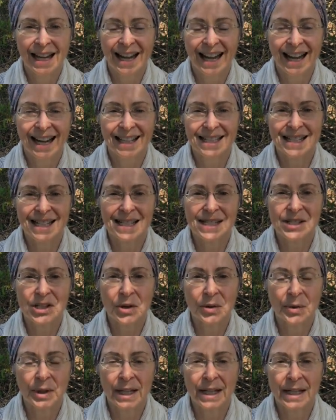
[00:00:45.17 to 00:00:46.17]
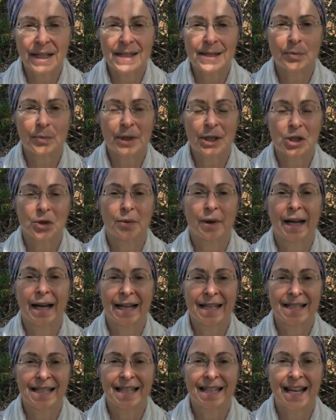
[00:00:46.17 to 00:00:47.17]
and as yogis, we try
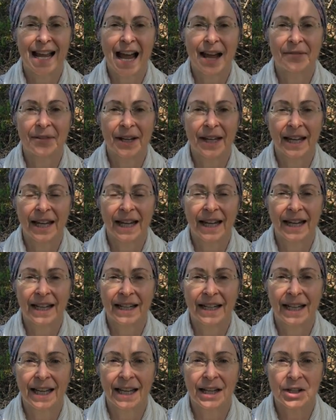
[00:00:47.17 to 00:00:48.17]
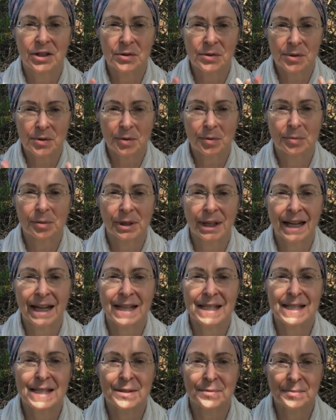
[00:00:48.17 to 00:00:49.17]
to navigate a neutral
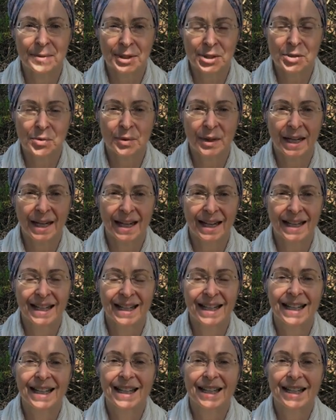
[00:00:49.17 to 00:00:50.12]
place between